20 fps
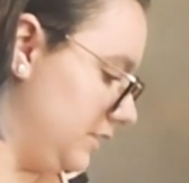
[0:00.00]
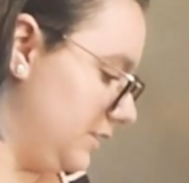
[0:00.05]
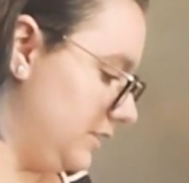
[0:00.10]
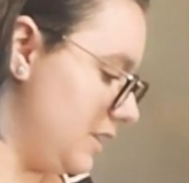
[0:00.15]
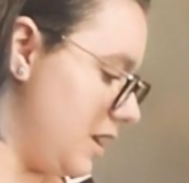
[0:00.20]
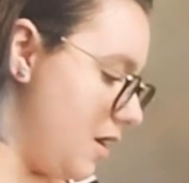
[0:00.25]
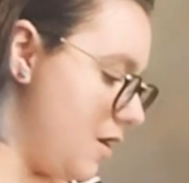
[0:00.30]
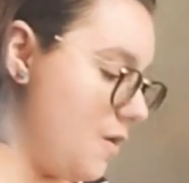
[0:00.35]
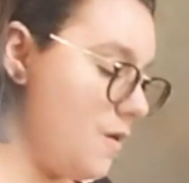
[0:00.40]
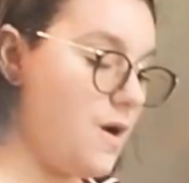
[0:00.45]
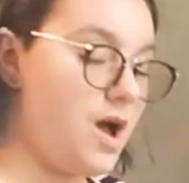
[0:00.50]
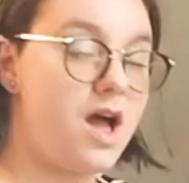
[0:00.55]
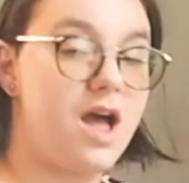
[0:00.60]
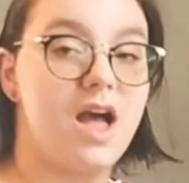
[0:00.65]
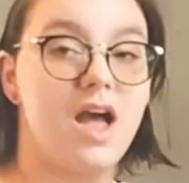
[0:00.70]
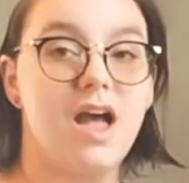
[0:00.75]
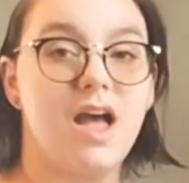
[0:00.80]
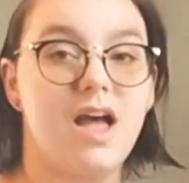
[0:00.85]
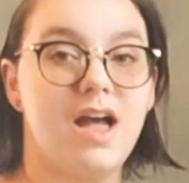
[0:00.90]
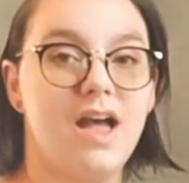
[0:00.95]
So
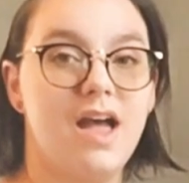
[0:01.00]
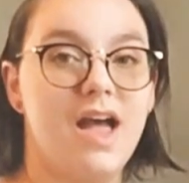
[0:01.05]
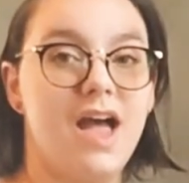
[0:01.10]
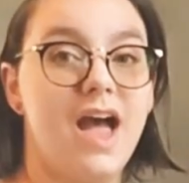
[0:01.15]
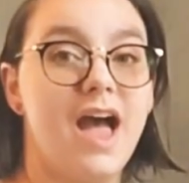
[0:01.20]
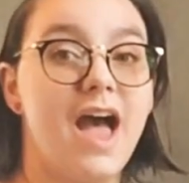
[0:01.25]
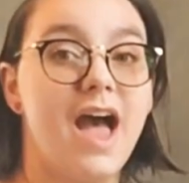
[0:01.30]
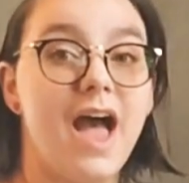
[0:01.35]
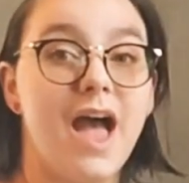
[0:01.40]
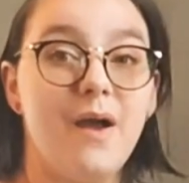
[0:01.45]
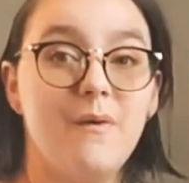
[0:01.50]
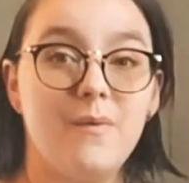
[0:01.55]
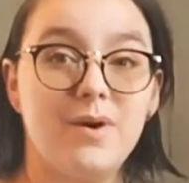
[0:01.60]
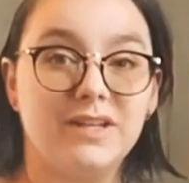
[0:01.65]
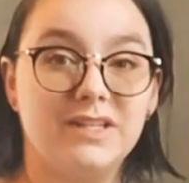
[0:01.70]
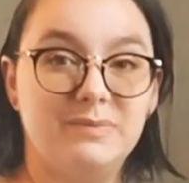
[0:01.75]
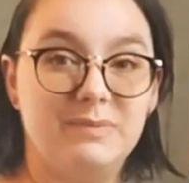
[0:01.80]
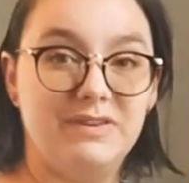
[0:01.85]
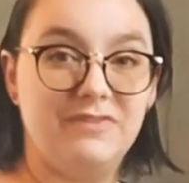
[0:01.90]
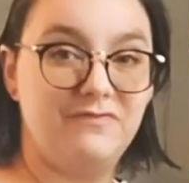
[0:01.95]
I
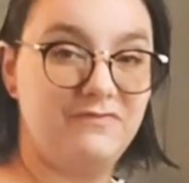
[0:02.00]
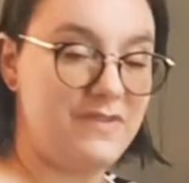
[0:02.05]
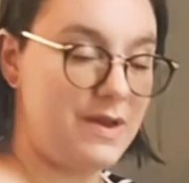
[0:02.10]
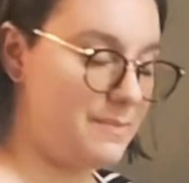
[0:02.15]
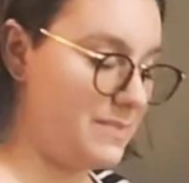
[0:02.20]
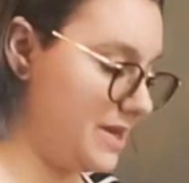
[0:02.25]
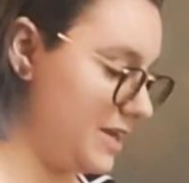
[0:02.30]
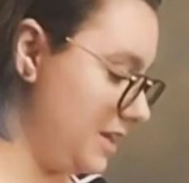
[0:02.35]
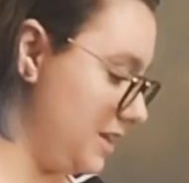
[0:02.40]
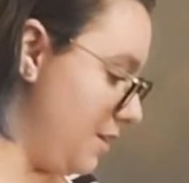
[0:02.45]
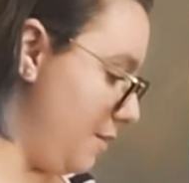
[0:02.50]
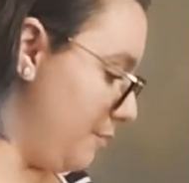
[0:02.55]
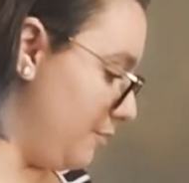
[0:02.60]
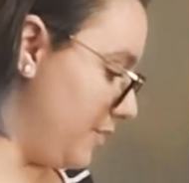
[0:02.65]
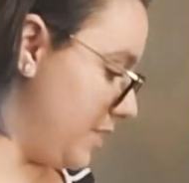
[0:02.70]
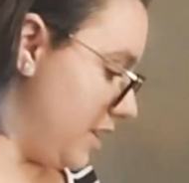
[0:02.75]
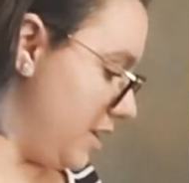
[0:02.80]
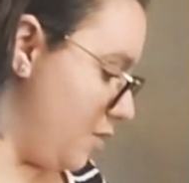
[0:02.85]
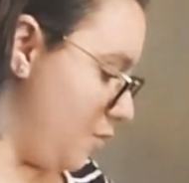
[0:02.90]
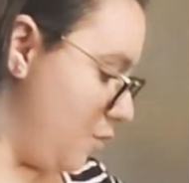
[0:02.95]
want to be feminine
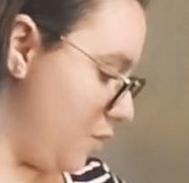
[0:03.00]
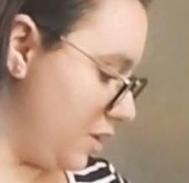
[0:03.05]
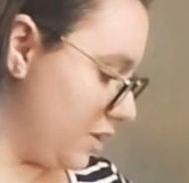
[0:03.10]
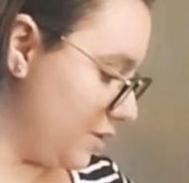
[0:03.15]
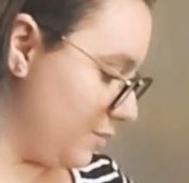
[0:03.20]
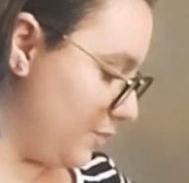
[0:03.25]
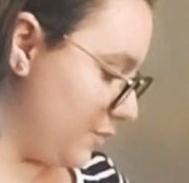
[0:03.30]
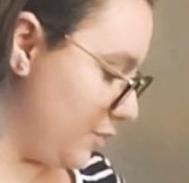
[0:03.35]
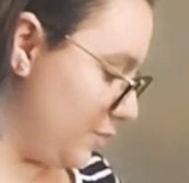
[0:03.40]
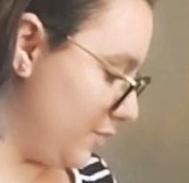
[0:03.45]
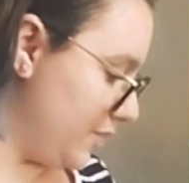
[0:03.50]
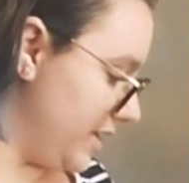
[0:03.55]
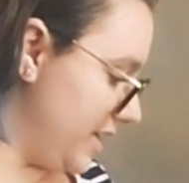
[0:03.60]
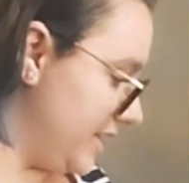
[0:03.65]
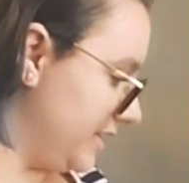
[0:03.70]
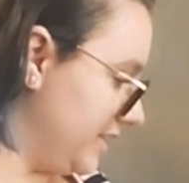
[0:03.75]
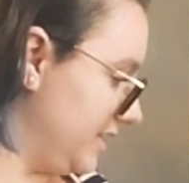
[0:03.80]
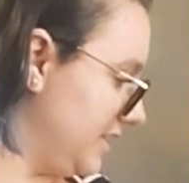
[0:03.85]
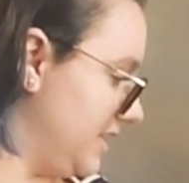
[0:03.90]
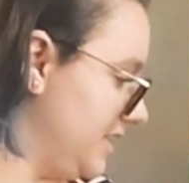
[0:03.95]
but work
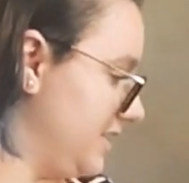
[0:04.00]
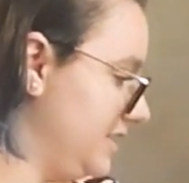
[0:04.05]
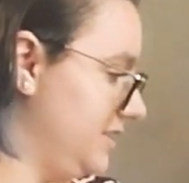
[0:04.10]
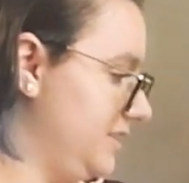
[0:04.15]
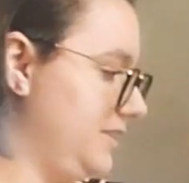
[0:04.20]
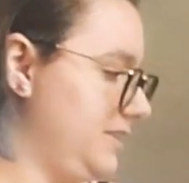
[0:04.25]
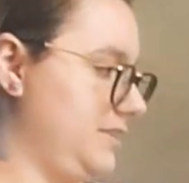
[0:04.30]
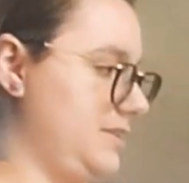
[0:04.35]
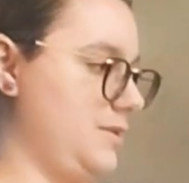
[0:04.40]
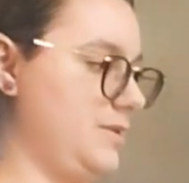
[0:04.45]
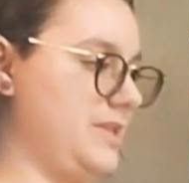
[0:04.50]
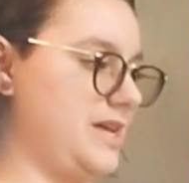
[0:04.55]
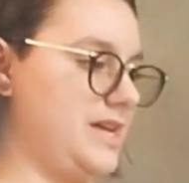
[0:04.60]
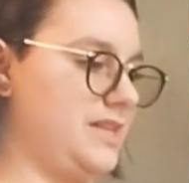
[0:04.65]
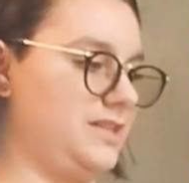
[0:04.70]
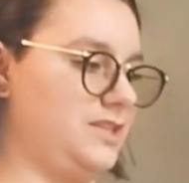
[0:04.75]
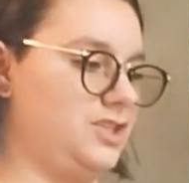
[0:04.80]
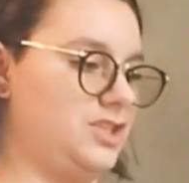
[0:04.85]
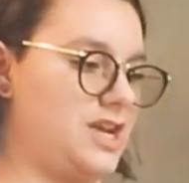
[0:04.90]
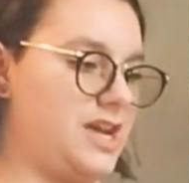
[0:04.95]
appropriate. So
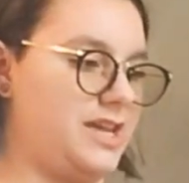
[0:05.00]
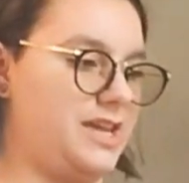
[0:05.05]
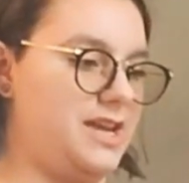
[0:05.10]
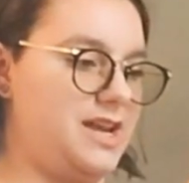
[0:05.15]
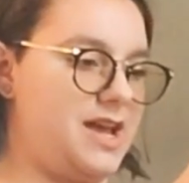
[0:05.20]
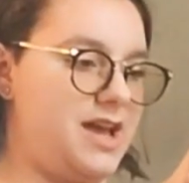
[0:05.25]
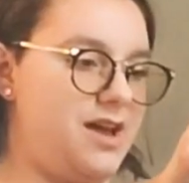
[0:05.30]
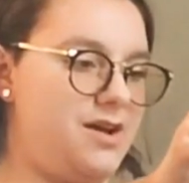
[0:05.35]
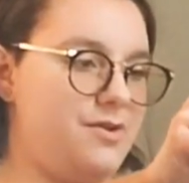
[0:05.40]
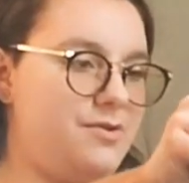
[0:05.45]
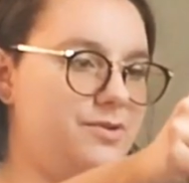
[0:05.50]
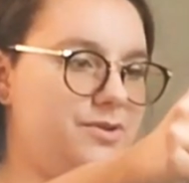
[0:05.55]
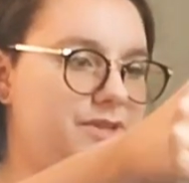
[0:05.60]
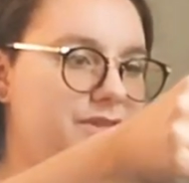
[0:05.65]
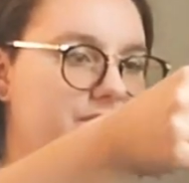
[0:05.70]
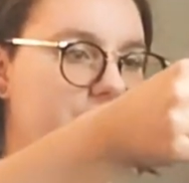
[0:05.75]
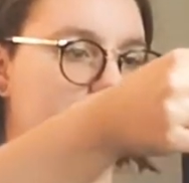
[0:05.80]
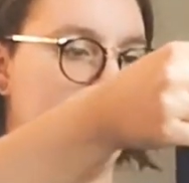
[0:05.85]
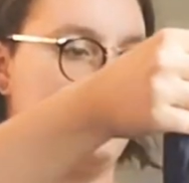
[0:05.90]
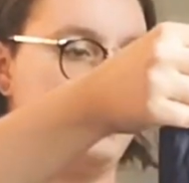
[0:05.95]
let's check it out.